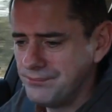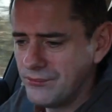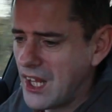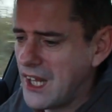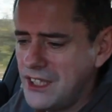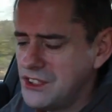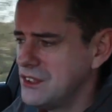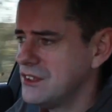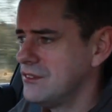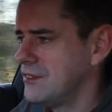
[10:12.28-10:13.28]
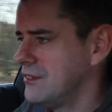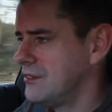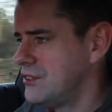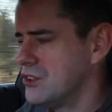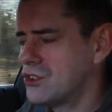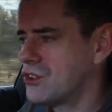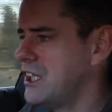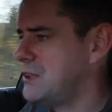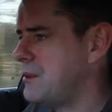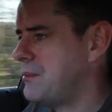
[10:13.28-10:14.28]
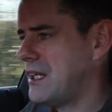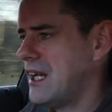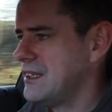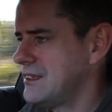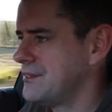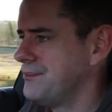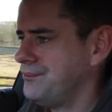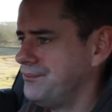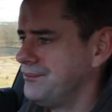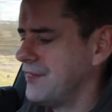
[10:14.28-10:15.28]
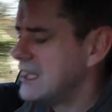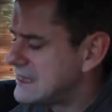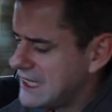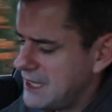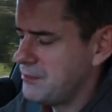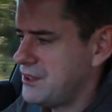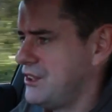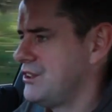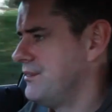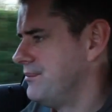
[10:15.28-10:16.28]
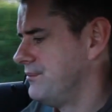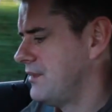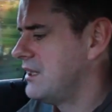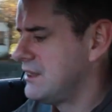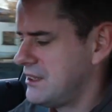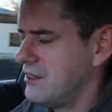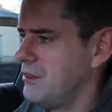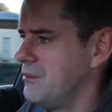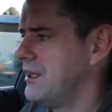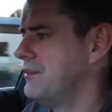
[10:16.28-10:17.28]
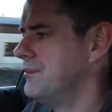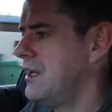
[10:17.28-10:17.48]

And that engine just drives me bananas, and the seating position and the steering wheel.